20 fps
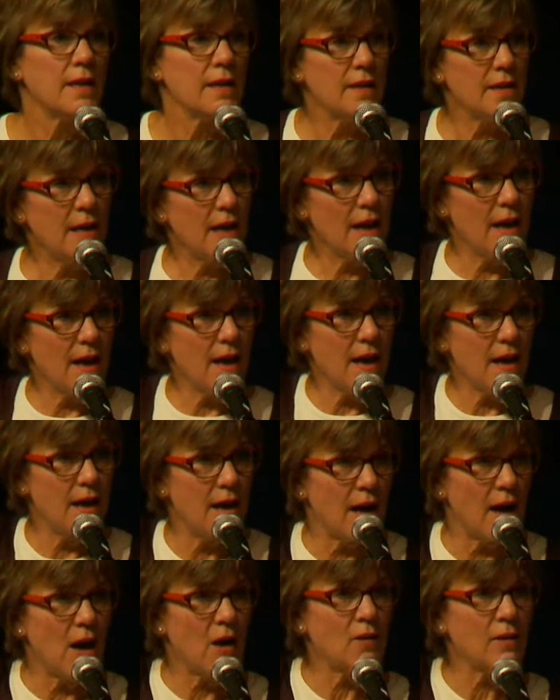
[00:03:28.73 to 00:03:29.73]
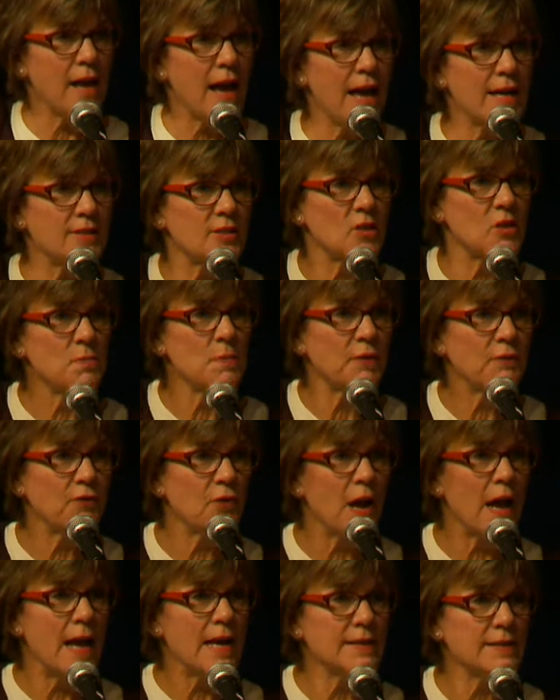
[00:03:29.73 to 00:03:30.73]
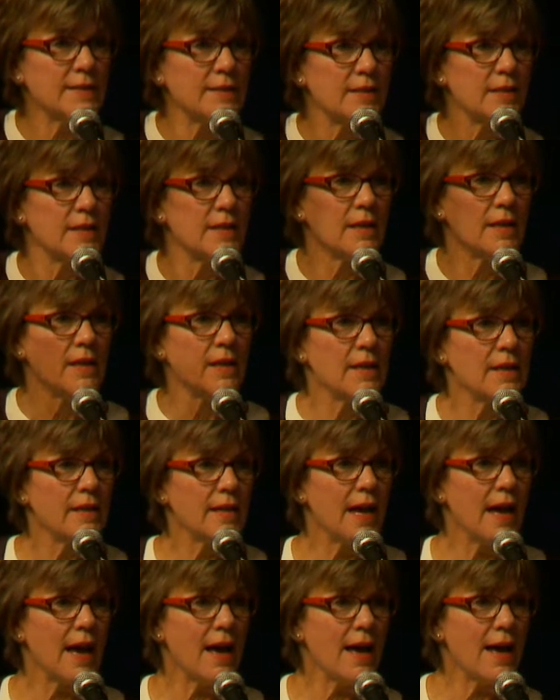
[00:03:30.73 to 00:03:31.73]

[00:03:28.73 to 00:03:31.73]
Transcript: Yeah, okay, Zumba friends. Yeah.